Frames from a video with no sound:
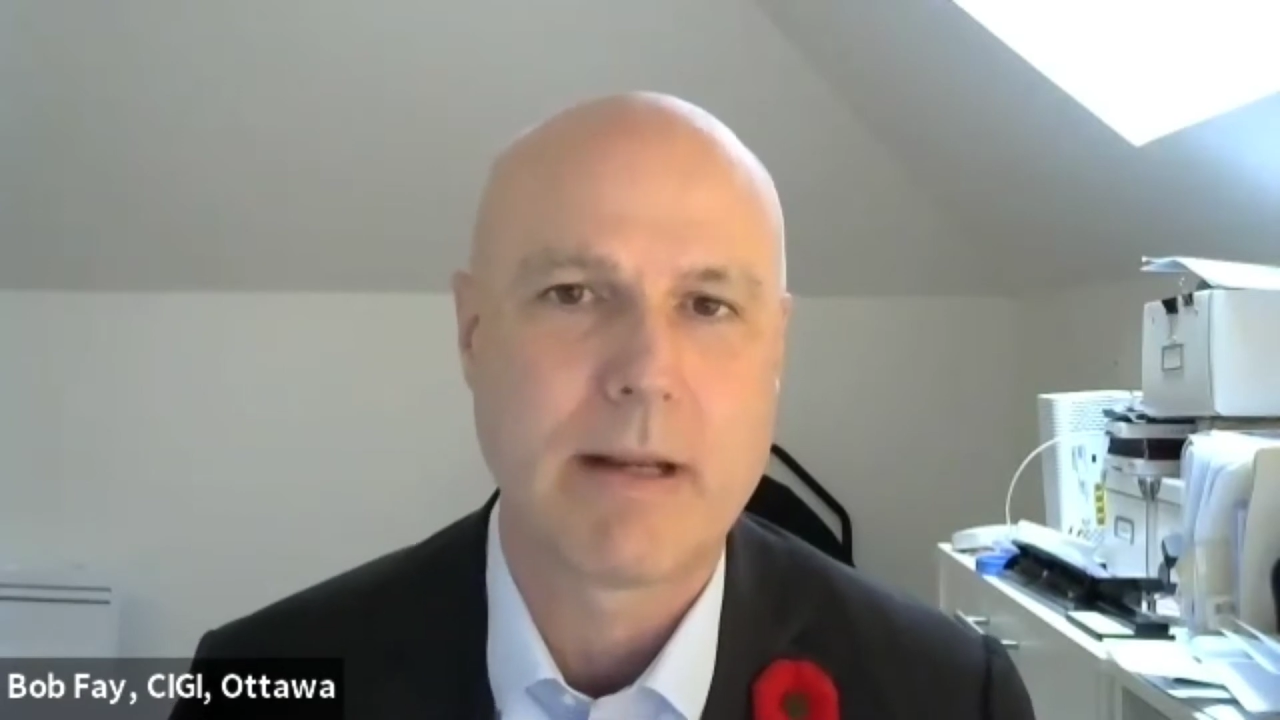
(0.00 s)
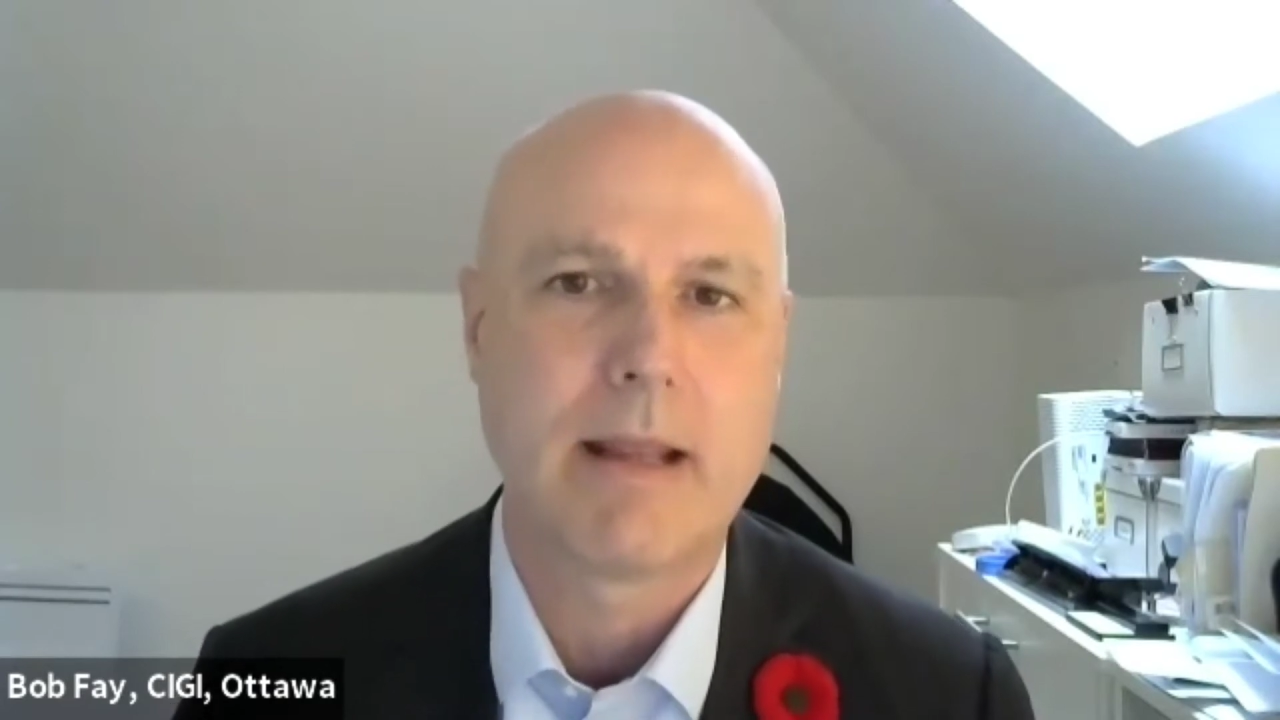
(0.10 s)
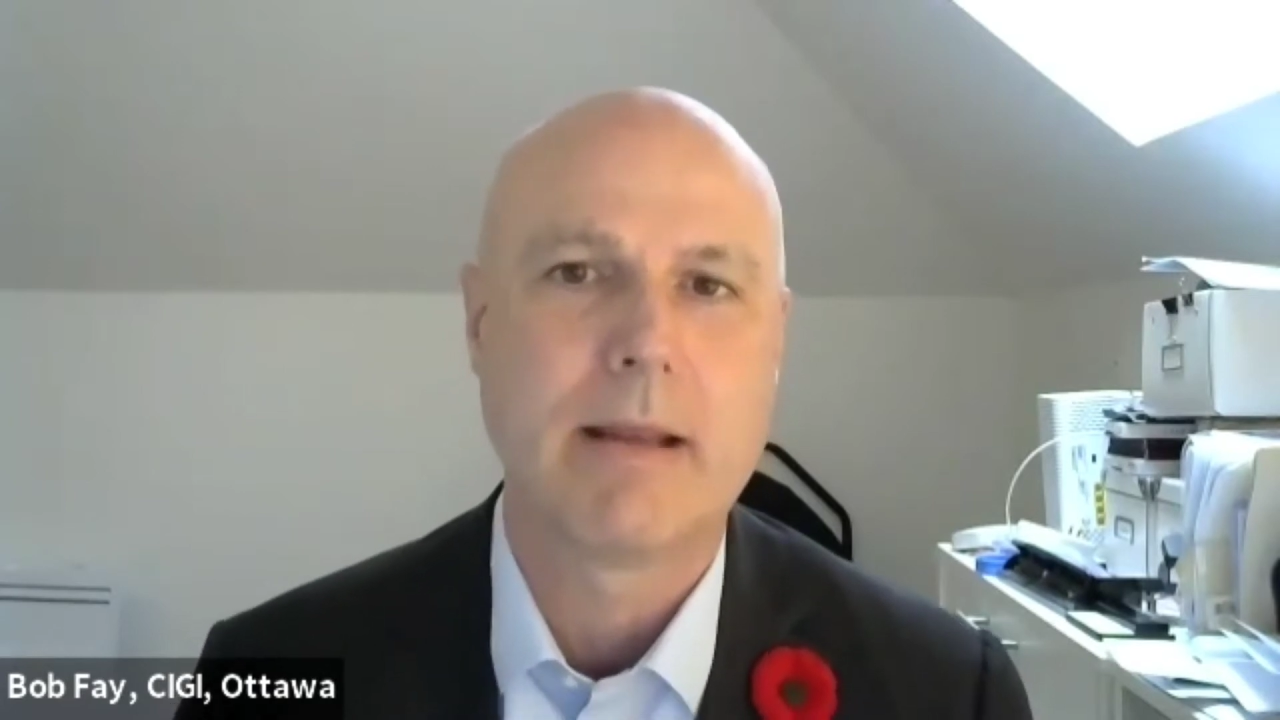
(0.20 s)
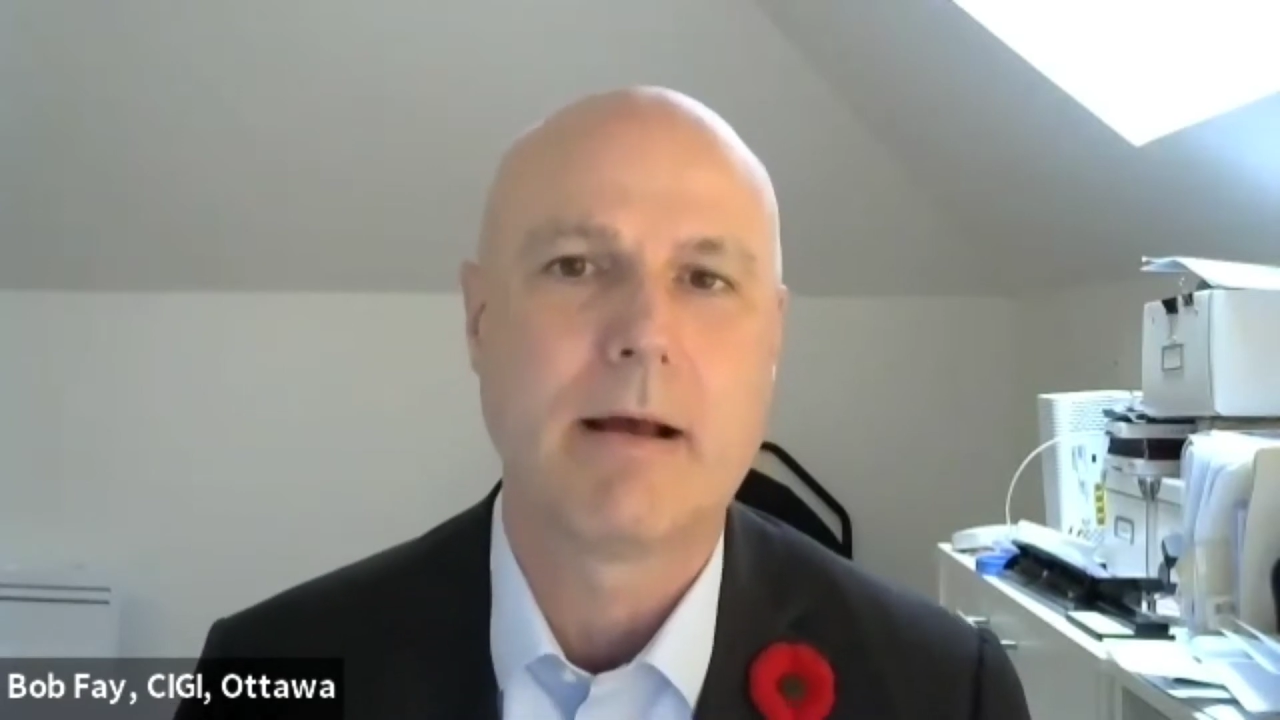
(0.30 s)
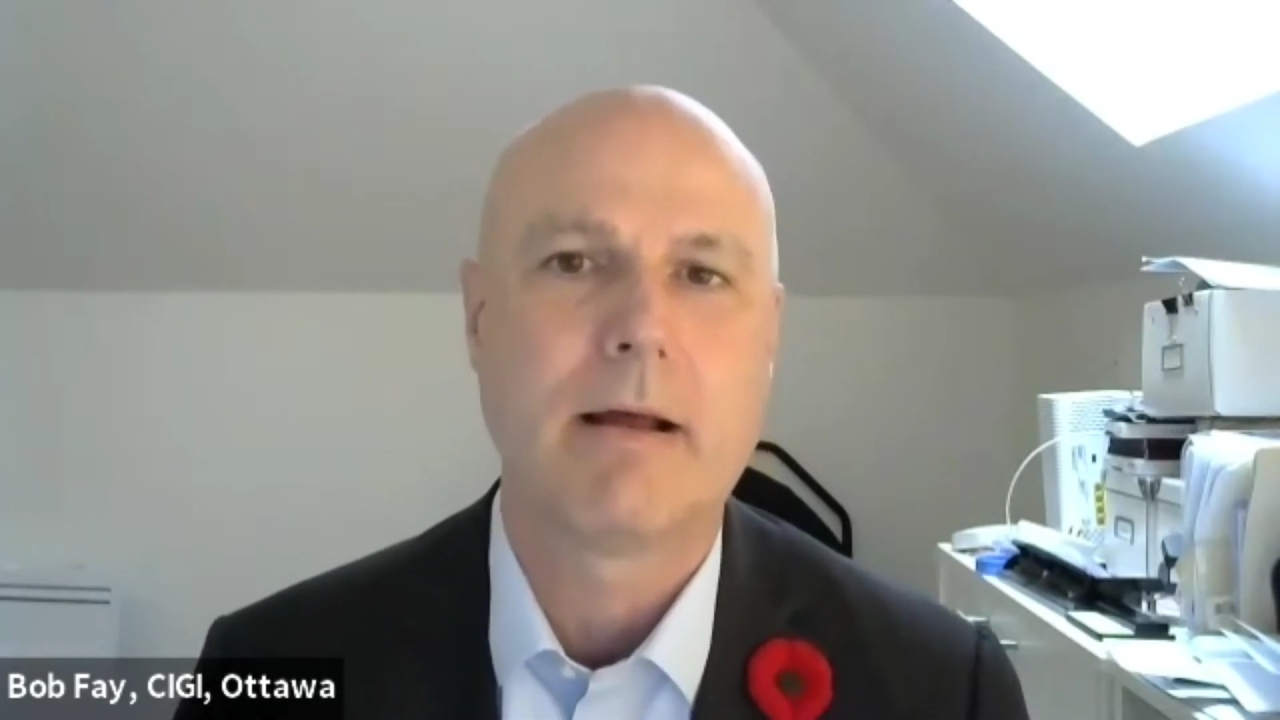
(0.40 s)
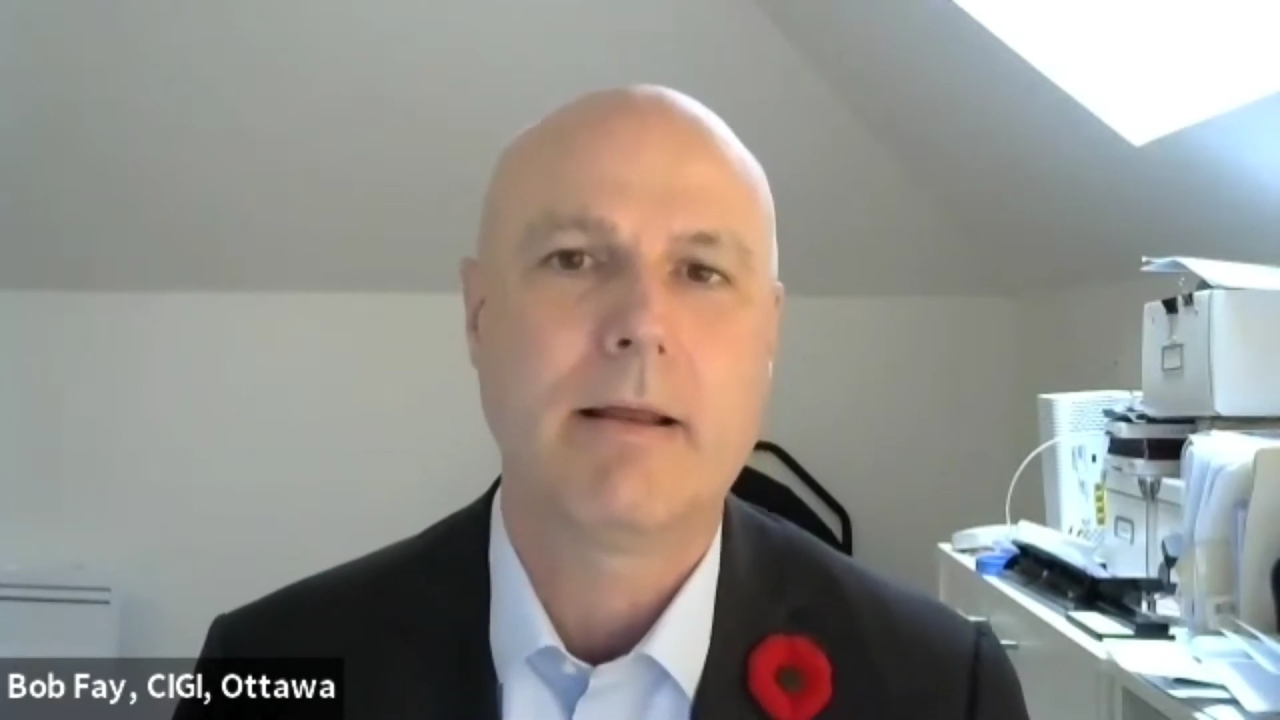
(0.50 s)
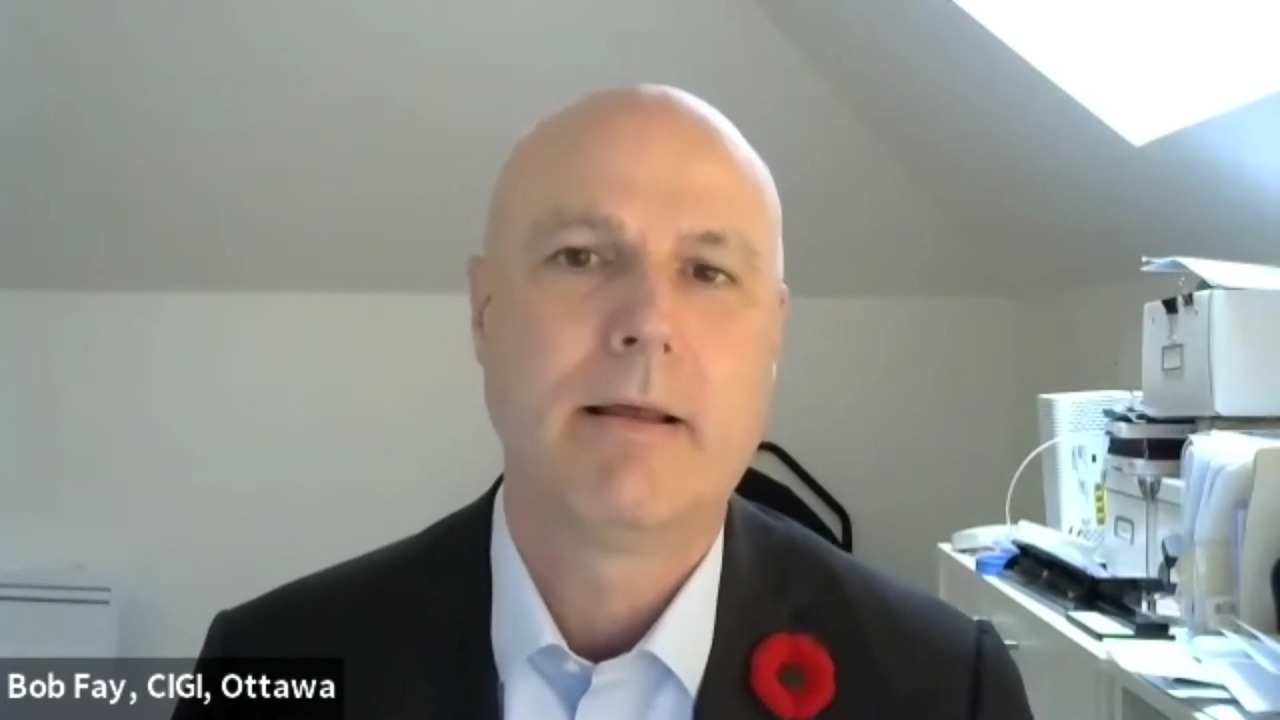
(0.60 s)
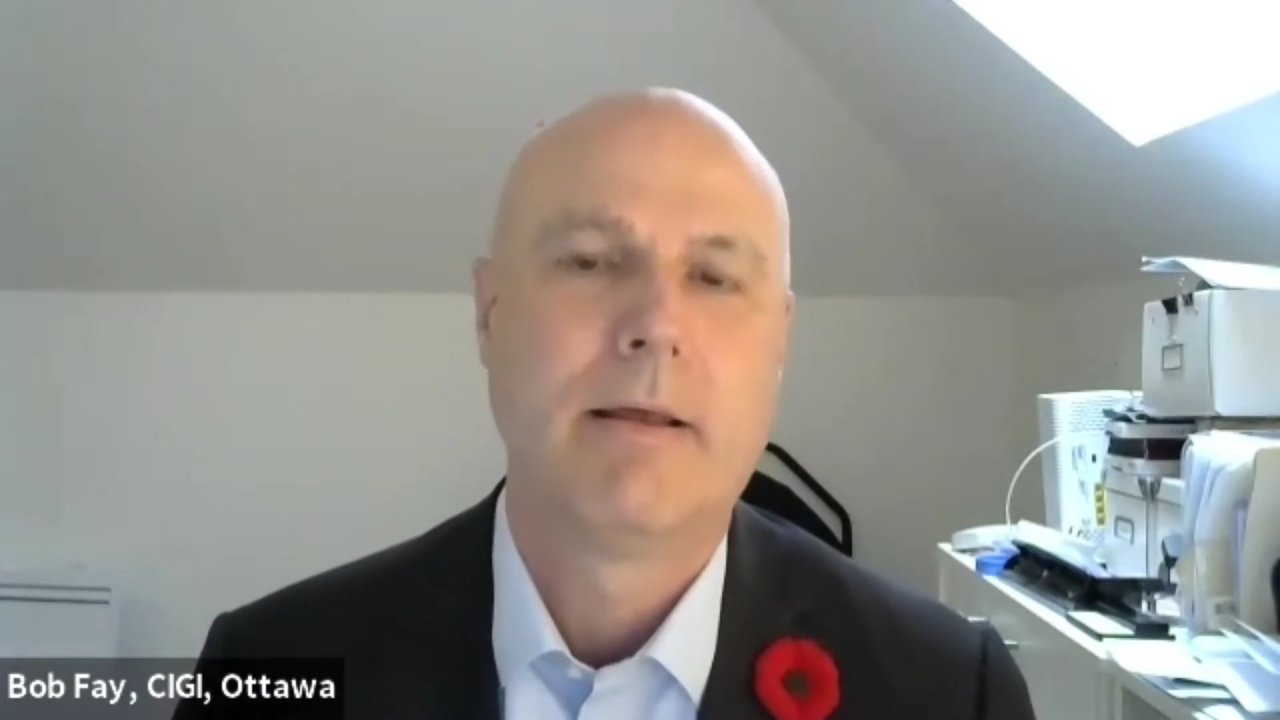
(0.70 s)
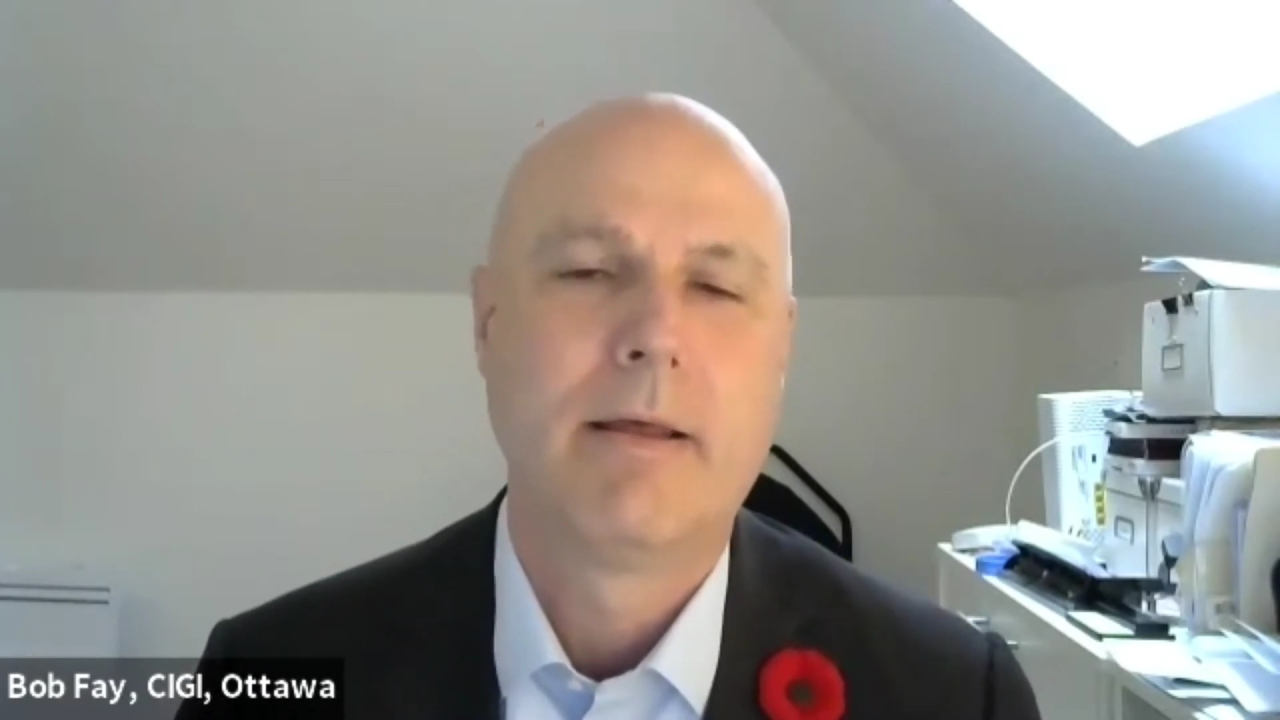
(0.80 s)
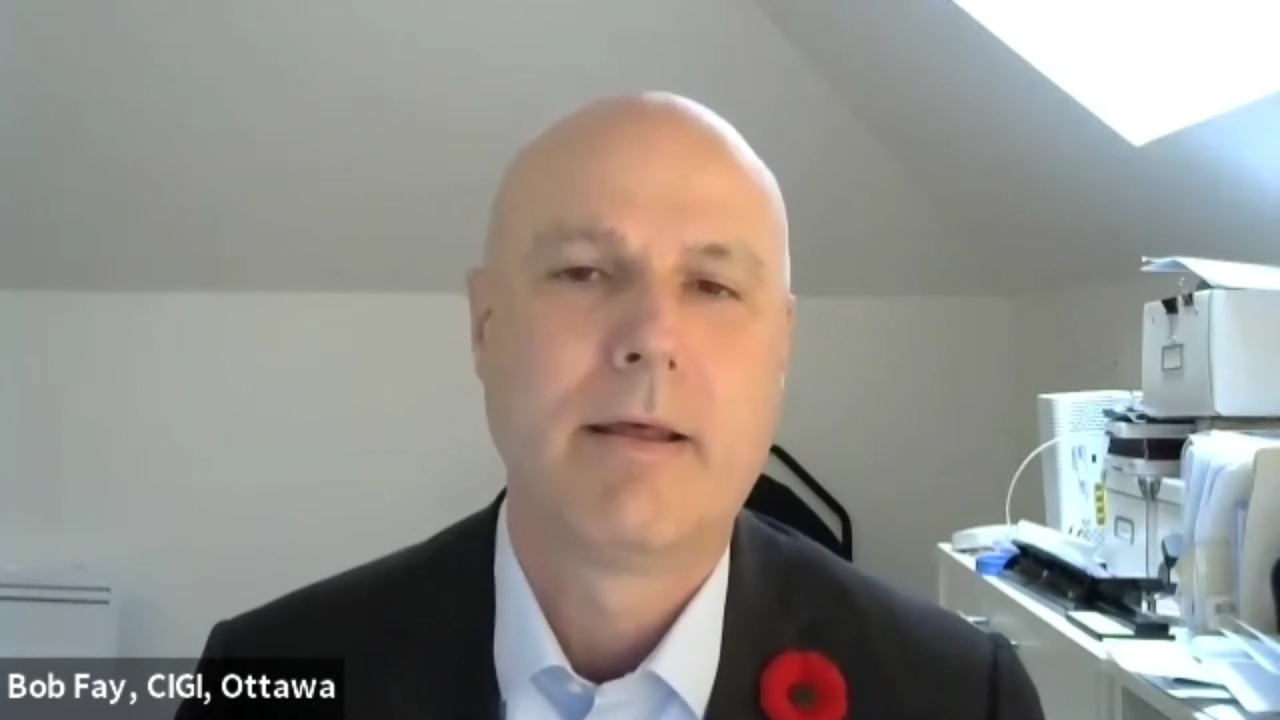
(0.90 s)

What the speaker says: on AI,